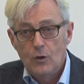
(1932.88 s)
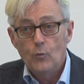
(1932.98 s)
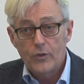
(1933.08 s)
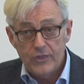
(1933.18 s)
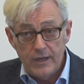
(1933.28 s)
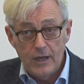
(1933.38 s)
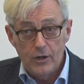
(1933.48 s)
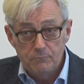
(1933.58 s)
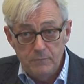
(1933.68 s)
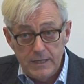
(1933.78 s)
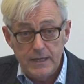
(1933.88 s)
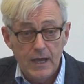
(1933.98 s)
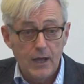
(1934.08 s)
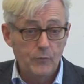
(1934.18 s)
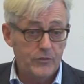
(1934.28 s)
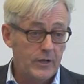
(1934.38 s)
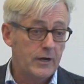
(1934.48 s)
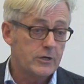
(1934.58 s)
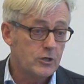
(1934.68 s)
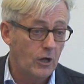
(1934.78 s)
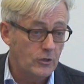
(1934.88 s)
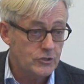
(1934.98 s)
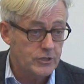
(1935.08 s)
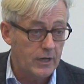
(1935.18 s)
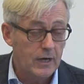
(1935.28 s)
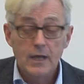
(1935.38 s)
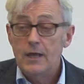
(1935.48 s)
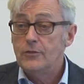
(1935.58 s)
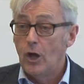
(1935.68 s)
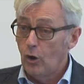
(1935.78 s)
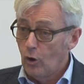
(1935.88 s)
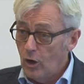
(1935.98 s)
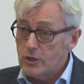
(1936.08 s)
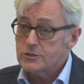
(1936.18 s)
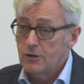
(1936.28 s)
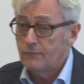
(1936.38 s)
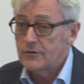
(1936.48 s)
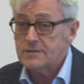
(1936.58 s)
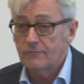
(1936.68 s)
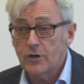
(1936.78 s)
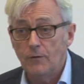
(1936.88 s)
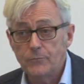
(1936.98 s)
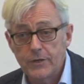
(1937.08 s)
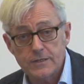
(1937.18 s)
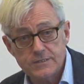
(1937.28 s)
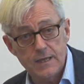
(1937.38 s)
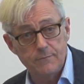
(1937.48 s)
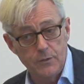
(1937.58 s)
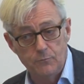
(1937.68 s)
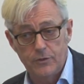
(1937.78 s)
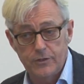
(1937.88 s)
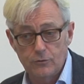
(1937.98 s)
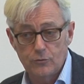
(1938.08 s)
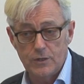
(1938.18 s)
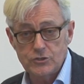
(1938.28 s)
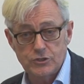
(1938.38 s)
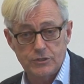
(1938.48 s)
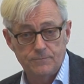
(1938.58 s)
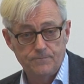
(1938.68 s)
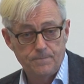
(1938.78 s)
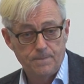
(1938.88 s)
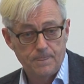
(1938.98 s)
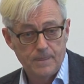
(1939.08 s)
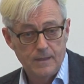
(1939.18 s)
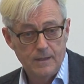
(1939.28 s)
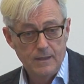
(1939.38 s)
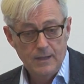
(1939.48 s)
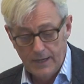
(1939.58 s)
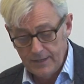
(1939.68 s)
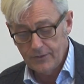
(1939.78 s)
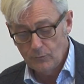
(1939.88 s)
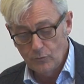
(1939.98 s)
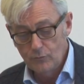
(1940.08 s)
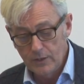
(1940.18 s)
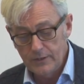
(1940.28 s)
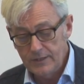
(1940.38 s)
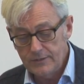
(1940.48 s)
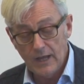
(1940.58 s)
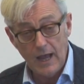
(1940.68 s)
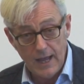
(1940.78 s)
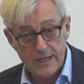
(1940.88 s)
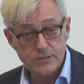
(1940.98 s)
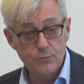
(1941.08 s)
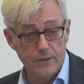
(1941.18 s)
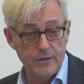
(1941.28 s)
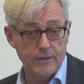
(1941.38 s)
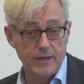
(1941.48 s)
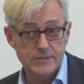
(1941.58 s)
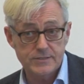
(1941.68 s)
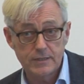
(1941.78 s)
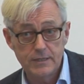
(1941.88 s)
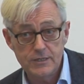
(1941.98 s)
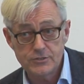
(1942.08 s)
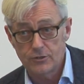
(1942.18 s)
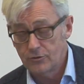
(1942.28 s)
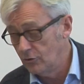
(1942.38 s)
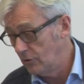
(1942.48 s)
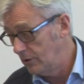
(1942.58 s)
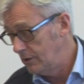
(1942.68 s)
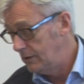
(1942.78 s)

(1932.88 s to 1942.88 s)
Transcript: within our media and within our culture that lots of us have come to accept them without question. And I think we really need to ask whether that's the case or not.